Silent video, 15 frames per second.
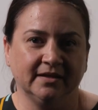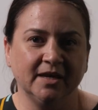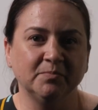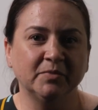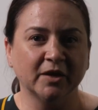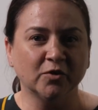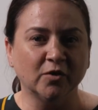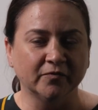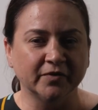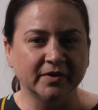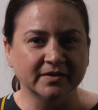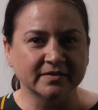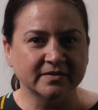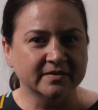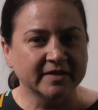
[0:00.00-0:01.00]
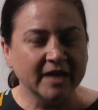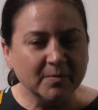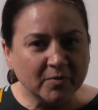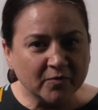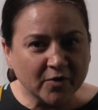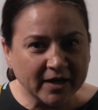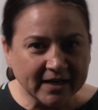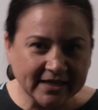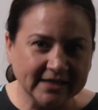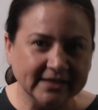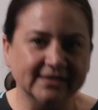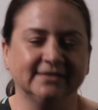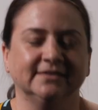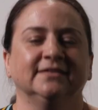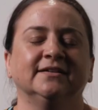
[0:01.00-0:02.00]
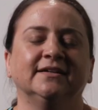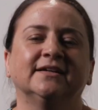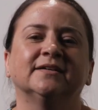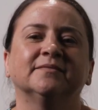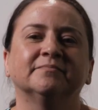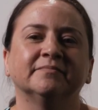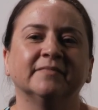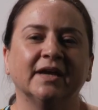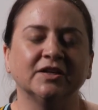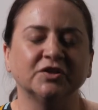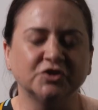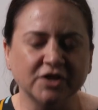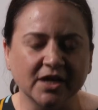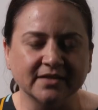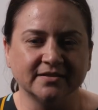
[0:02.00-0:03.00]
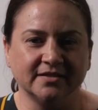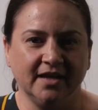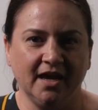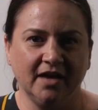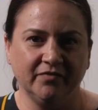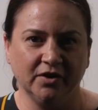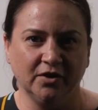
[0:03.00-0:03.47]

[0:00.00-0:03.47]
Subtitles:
keep that confidence, keep it right here, and just have a